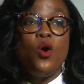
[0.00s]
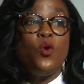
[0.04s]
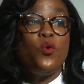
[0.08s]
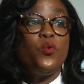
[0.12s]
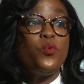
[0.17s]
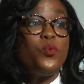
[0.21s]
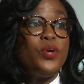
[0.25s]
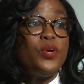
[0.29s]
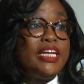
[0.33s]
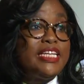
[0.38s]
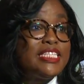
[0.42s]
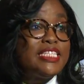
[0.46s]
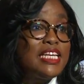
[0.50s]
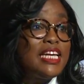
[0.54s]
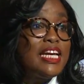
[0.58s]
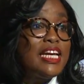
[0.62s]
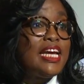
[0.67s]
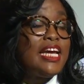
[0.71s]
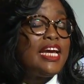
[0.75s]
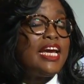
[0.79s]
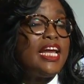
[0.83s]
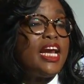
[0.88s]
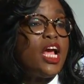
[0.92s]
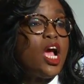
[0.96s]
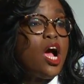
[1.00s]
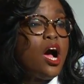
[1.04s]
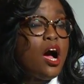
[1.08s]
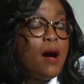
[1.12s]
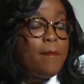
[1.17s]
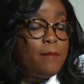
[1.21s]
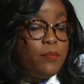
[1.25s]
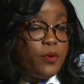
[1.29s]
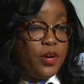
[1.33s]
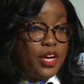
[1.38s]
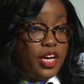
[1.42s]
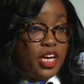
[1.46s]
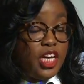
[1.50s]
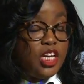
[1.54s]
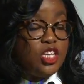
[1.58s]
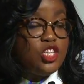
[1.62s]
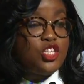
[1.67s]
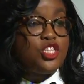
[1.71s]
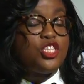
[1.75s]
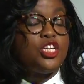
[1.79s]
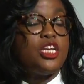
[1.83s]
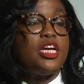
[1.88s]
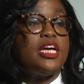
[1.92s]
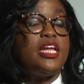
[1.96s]
reasoning and
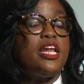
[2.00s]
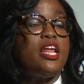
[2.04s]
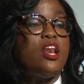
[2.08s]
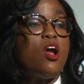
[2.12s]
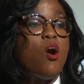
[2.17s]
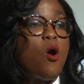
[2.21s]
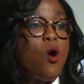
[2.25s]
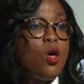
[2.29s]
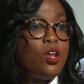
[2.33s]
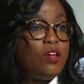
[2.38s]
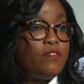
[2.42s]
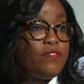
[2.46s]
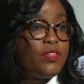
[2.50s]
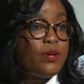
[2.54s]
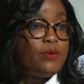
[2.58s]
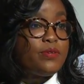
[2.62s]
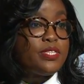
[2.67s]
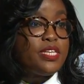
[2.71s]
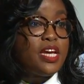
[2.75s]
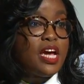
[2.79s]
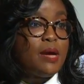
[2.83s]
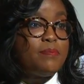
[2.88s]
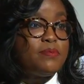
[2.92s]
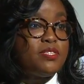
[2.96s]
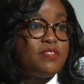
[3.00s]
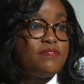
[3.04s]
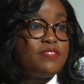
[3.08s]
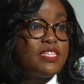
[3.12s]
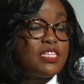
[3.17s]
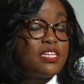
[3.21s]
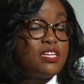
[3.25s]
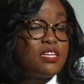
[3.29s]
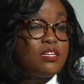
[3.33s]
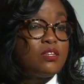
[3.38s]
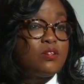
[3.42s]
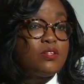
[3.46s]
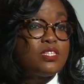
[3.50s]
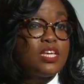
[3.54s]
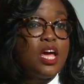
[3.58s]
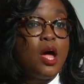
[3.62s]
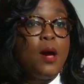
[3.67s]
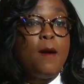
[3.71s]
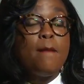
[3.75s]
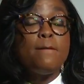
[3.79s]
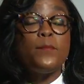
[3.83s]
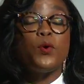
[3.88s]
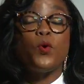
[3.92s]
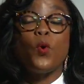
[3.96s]
comprehension and all of those types of skills,
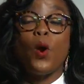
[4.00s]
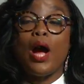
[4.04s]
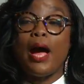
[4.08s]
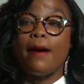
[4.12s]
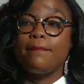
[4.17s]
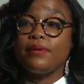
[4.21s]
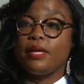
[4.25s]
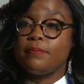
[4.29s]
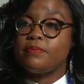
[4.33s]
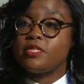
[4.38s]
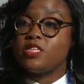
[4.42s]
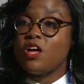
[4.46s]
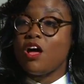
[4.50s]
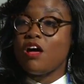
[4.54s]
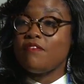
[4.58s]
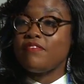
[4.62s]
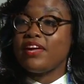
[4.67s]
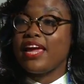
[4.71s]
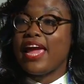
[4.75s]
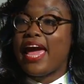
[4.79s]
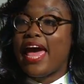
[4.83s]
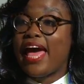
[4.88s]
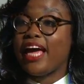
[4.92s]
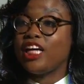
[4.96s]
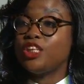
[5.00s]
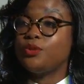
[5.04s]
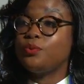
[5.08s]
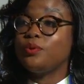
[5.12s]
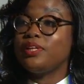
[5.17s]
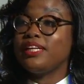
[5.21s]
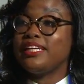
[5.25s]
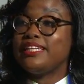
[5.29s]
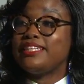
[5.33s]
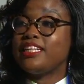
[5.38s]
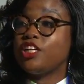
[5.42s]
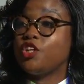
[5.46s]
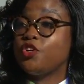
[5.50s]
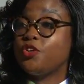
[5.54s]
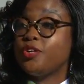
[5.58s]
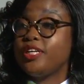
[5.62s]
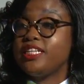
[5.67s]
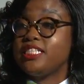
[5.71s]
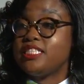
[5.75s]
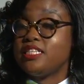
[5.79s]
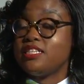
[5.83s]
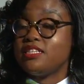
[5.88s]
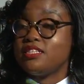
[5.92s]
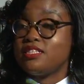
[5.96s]
problem solving, actually
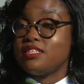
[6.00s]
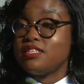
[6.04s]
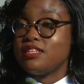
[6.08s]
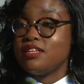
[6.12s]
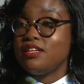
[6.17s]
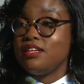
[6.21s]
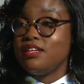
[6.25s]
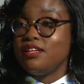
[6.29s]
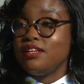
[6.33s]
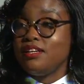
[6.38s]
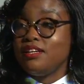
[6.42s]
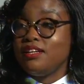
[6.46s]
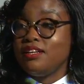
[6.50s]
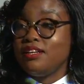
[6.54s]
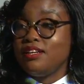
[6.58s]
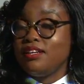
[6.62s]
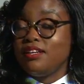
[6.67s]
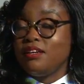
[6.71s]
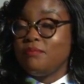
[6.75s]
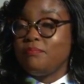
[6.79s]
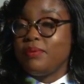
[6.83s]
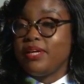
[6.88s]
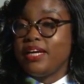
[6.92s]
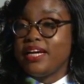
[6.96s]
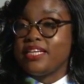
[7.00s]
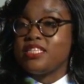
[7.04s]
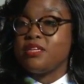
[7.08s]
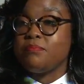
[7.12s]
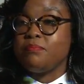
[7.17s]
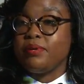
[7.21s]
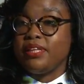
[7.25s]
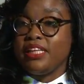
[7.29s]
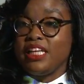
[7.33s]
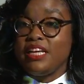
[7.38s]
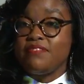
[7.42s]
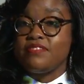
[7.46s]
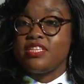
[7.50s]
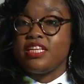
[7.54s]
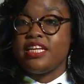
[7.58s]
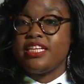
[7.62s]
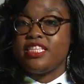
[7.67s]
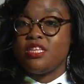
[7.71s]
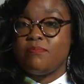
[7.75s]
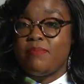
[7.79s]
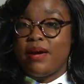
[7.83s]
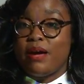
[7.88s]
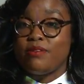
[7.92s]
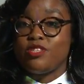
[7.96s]
decreases because it believes that
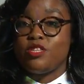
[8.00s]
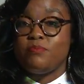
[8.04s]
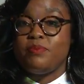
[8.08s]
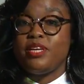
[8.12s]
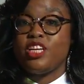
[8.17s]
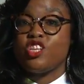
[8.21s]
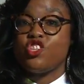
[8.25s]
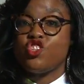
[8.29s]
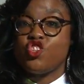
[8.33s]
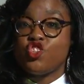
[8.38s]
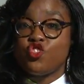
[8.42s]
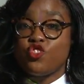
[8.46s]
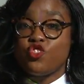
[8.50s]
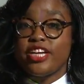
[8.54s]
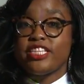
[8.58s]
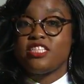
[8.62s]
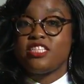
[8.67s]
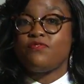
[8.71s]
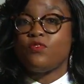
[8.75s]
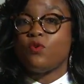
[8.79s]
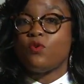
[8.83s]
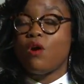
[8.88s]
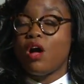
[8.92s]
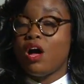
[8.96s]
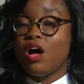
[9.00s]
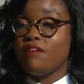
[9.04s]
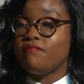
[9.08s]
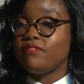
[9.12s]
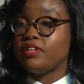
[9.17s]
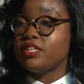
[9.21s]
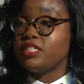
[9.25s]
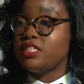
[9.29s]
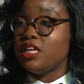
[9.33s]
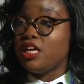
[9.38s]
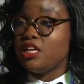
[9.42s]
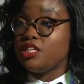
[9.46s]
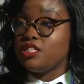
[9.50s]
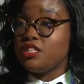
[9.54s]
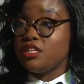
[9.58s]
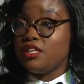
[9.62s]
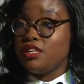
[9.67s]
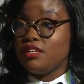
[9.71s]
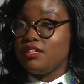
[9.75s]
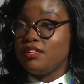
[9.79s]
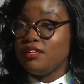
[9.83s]
it's about to be a stressful conversation.